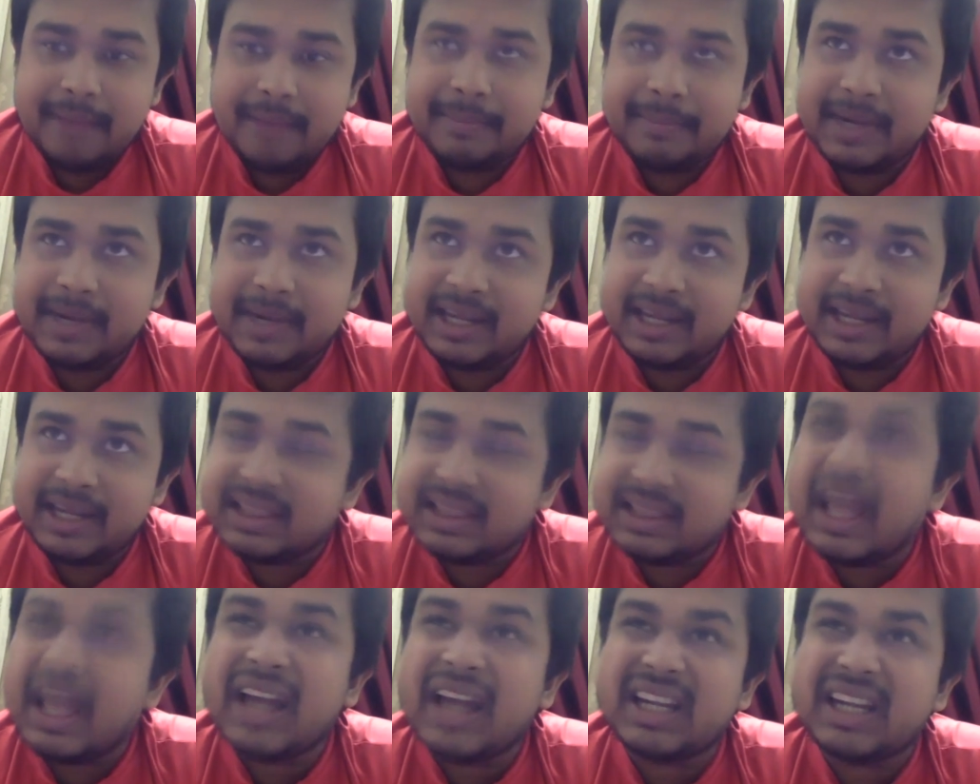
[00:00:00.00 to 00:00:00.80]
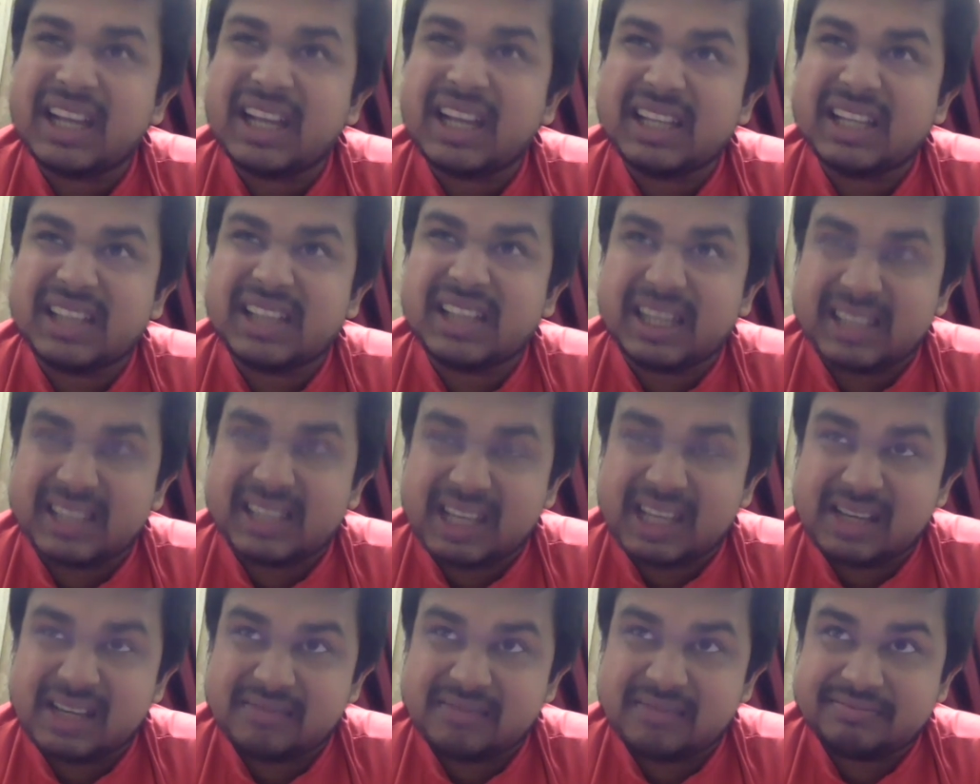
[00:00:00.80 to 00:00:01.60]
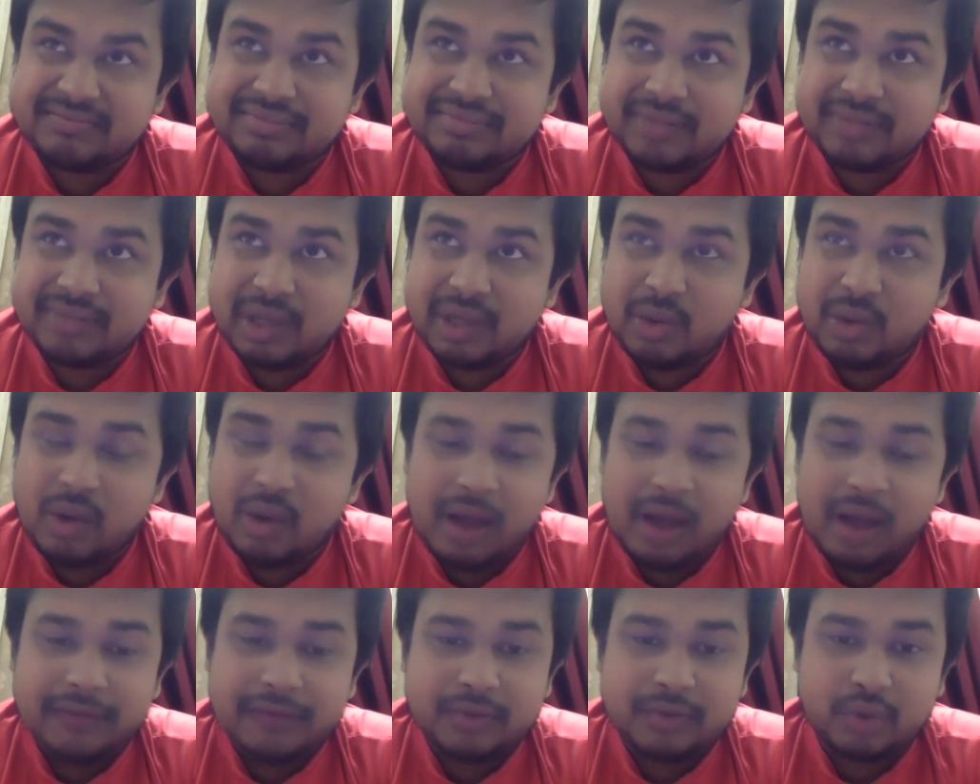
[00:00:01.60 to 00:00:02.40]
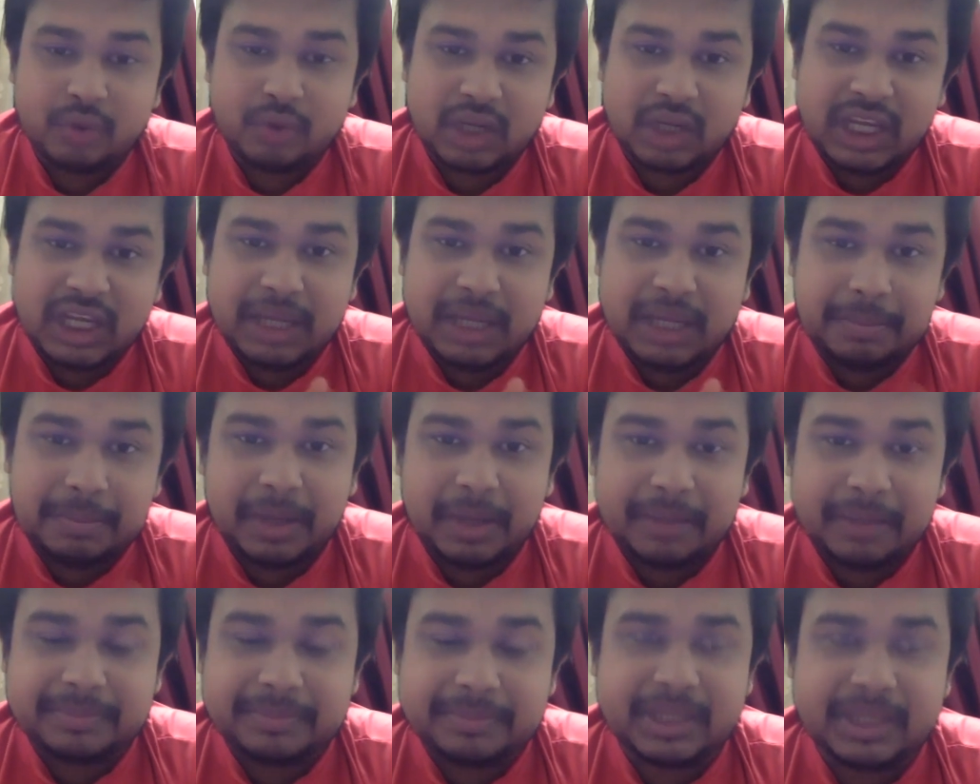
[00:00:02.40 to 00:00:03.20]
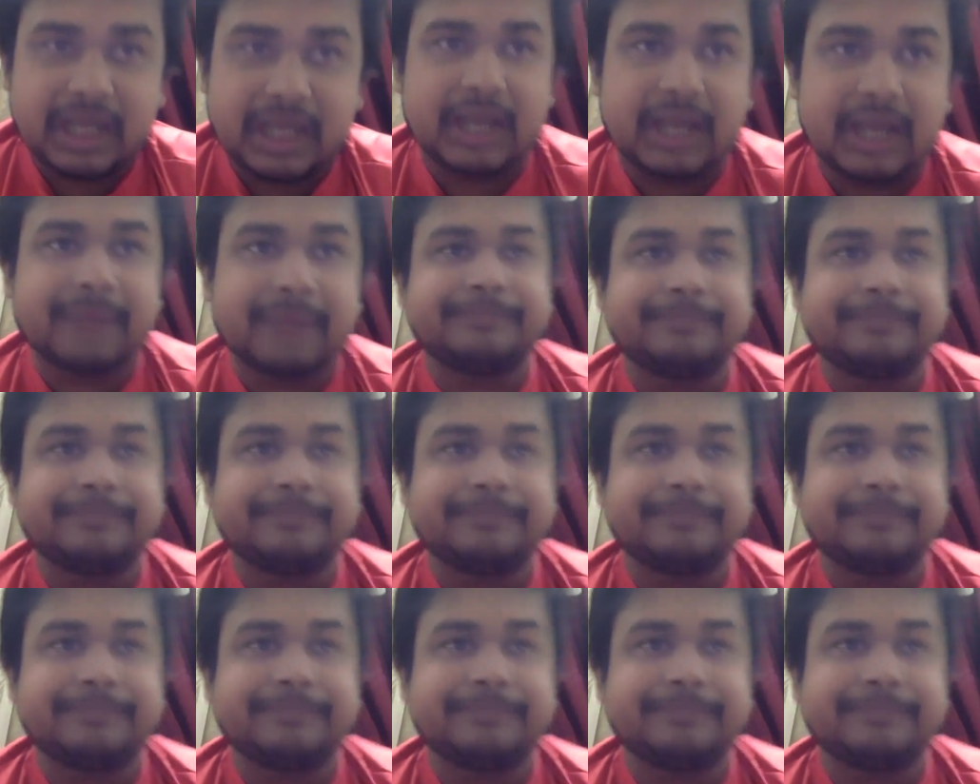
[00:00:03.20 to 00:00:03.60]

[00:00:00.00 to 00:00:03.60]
But in that case, I think you have to keep up the